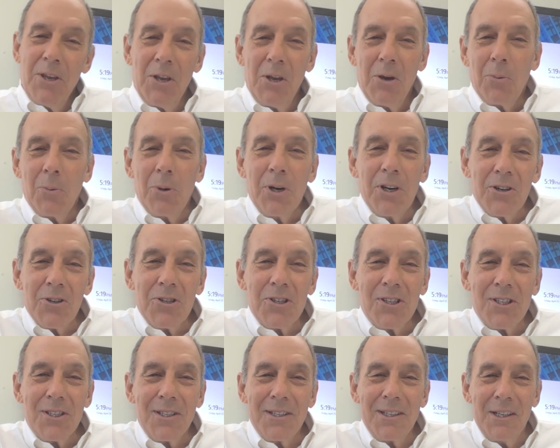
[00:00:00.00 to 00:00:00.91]

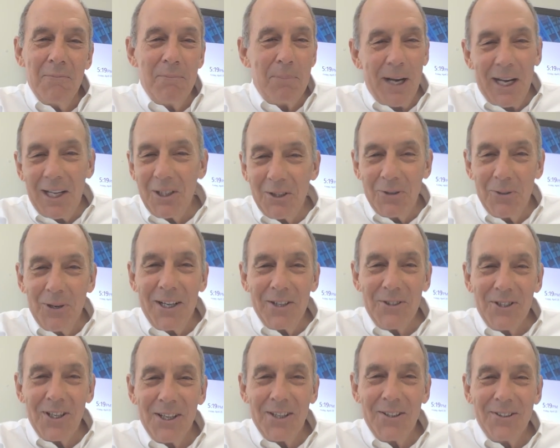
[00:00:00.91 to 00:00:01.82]
Whereas in Palo
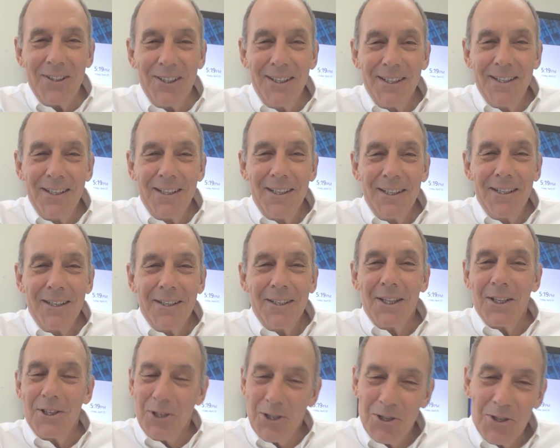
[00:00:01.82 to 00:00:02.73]
Alto,
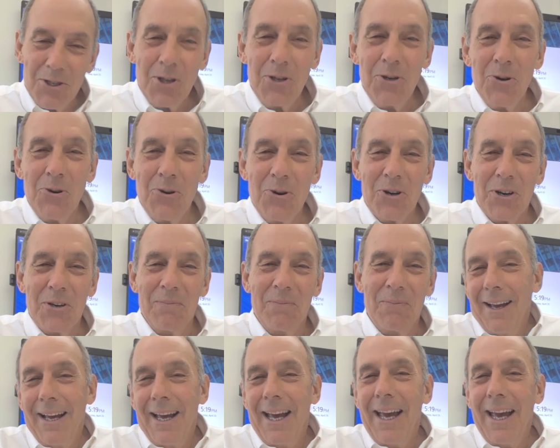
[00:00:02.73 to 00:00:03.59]
this is the norm.